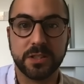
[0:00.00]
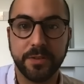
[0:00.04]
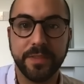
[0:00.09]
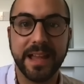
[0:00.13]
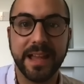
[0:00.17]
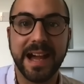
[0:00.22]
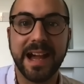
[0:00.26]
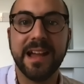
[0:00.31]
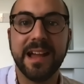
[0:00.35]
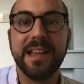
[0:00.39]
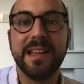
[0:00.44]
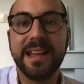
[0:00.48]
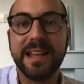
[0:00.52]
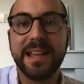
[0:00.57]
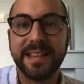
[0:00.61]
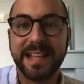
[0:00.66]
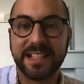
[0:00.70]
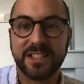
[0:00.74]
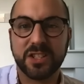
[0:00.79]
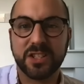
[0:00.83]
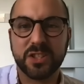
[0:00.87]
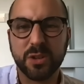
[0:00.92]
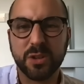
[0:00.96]
And that
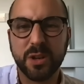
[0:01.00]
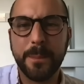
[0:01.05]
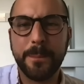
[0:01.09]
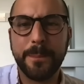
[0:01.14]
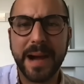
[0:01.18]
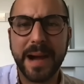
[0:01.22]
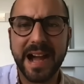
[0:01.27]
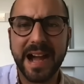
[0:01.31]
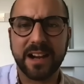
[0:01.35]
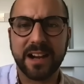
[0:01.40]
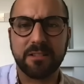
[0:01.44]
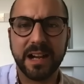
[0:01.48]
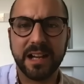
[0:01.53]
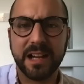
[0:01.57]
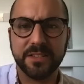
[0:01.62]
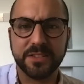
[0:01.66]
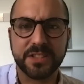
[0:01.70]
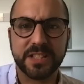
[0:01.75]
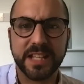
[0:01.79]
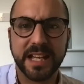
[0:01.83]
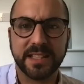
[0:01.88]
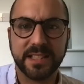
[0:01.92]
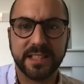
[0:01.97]
that's a sort of background
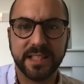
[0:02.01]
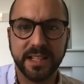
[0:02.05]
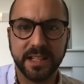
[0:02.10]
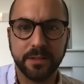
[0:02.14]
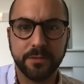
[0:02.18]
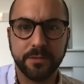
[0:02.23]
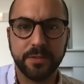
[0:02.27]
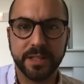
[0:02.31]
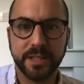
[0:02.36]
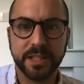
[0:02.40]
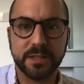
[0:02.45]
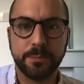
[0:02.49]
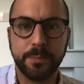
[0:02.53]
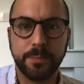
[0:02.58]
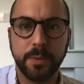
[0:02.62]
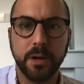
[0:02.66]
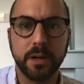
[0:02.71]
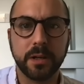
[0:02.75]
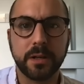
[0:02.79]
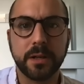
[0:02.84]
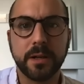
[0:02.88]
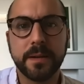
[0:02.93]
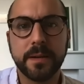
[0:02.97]
setting for this
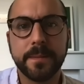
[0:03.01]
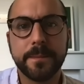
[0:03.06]
book.